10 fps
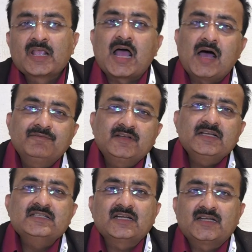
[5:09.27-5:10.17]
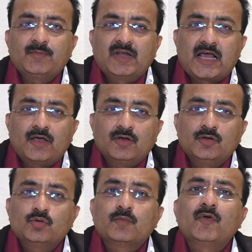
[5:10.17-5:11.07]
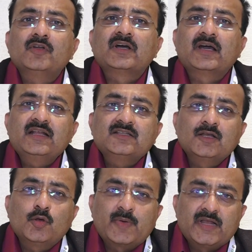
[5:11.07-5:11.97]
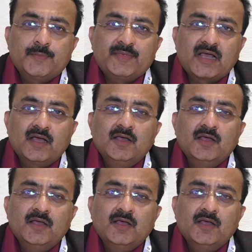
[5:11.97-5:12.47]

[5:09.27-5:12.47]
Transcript: After injectable iron, for the correction of anemia,